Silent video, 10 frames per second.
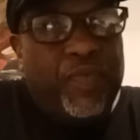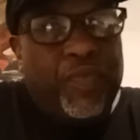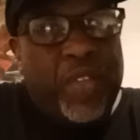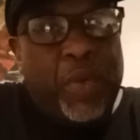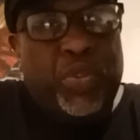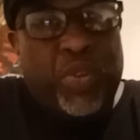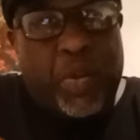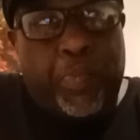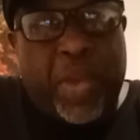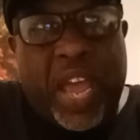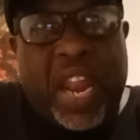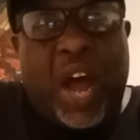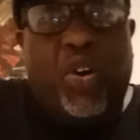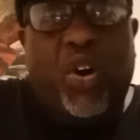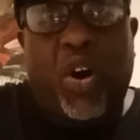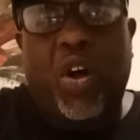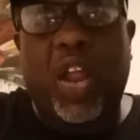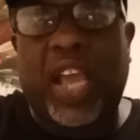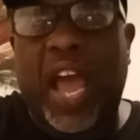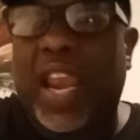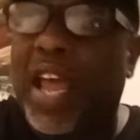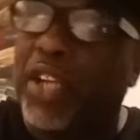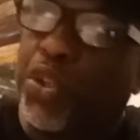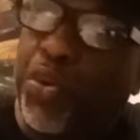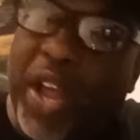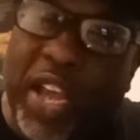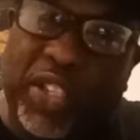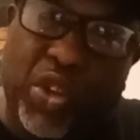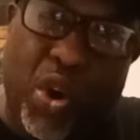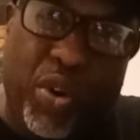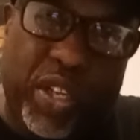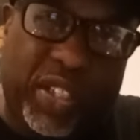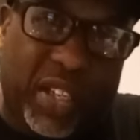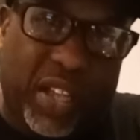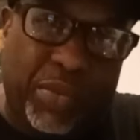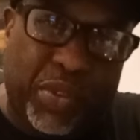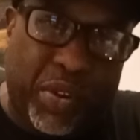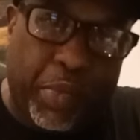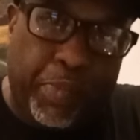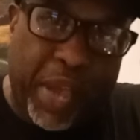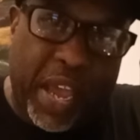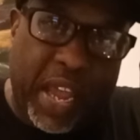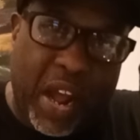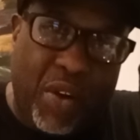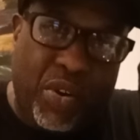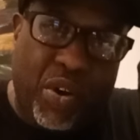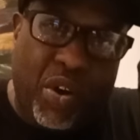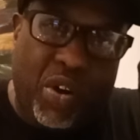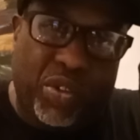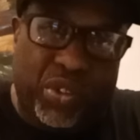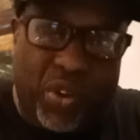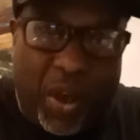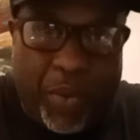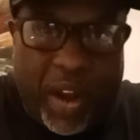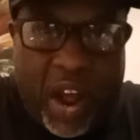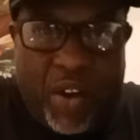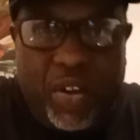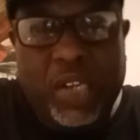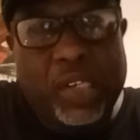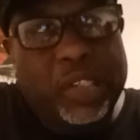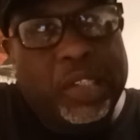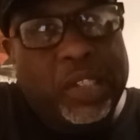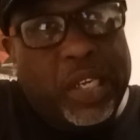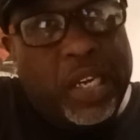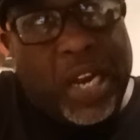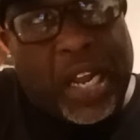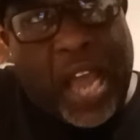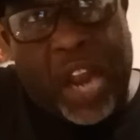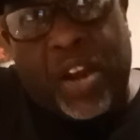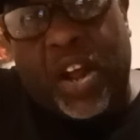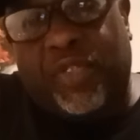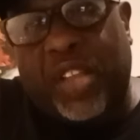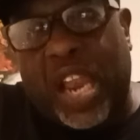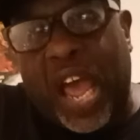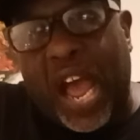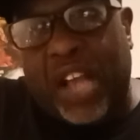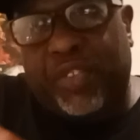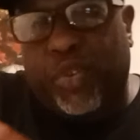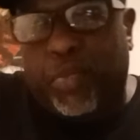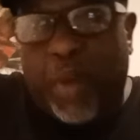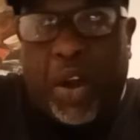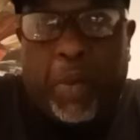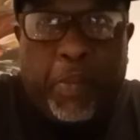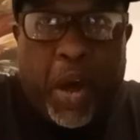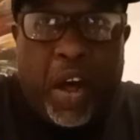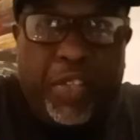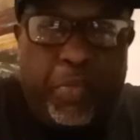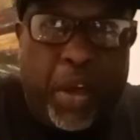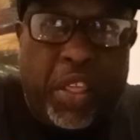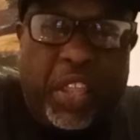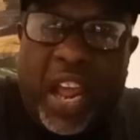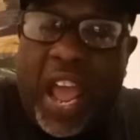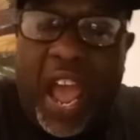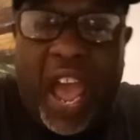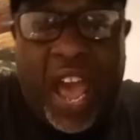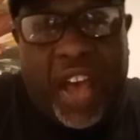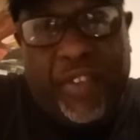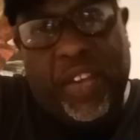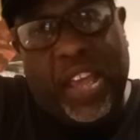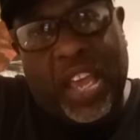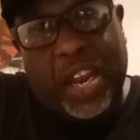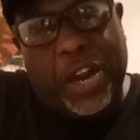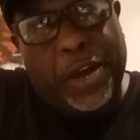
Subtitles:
they was going to ban alcohol. I got like 2 days notice that they was going to ban alcohol, so I went out and I got enough to last for about a month and a half, and